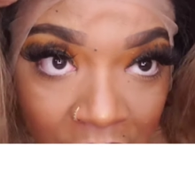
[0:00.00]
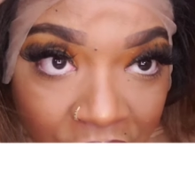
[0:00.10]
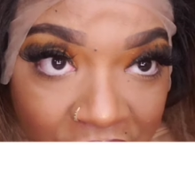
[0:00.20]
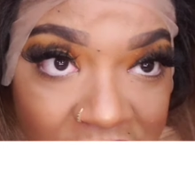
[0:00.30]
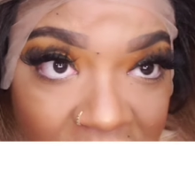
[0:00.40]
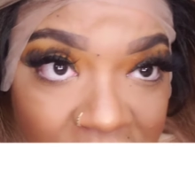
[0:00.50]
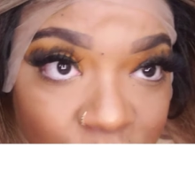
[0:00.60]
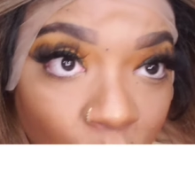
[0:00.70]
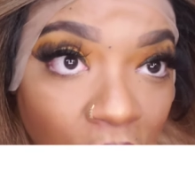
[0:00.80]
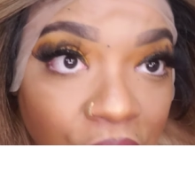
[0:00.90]
This is
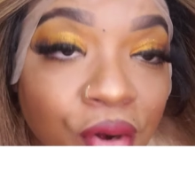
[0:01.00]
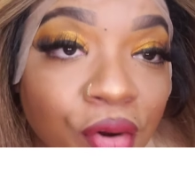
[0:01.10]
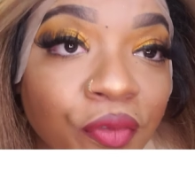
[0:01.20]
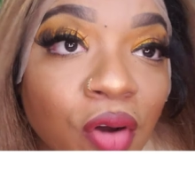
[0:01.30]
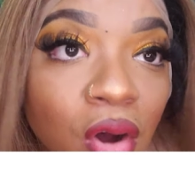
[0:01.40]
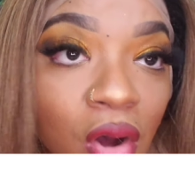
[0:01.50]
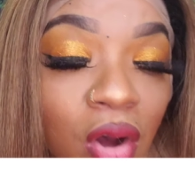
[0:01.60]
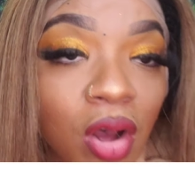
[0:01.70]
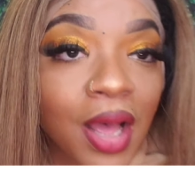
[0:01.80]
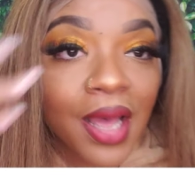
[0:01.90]
wonderful.
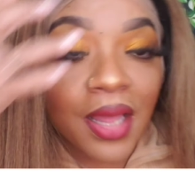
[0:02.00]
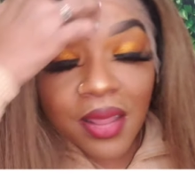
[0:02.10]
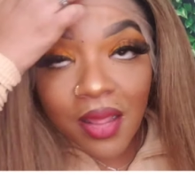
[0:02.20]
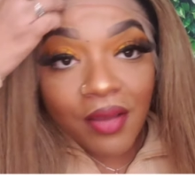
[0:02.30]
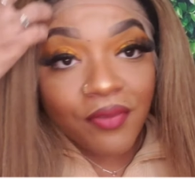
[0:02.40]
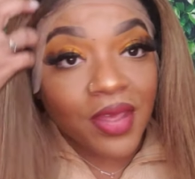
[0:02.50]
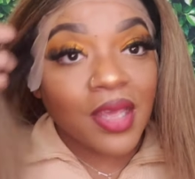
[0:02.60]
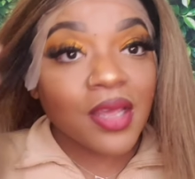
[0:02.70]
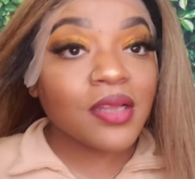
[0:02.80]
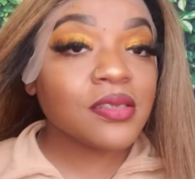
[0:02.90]
I love
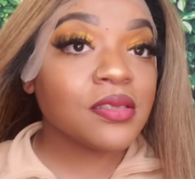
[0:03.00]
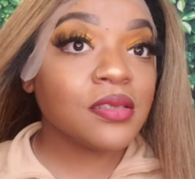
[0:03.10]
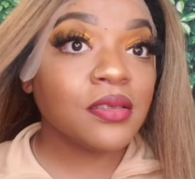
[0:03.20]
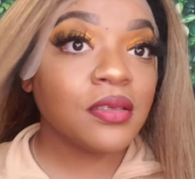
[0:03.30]
it.